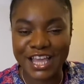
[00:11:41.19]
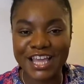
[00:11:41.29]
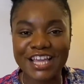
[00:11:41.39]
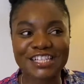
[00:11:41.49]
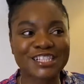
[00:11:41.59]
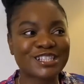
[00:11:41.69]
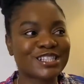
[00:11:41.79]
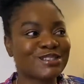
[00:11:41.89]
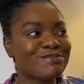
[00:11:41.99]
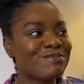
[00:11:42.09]
It's
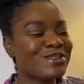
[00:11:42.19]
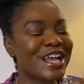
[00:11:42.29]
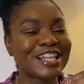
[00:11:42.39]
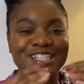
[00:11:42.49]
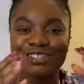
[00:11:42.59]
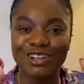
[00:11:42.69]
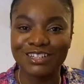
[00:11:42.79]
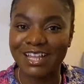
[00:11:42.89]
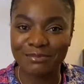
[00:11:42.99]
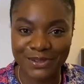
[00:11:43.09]
not
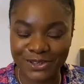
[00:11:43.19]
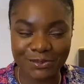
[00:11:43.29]
like being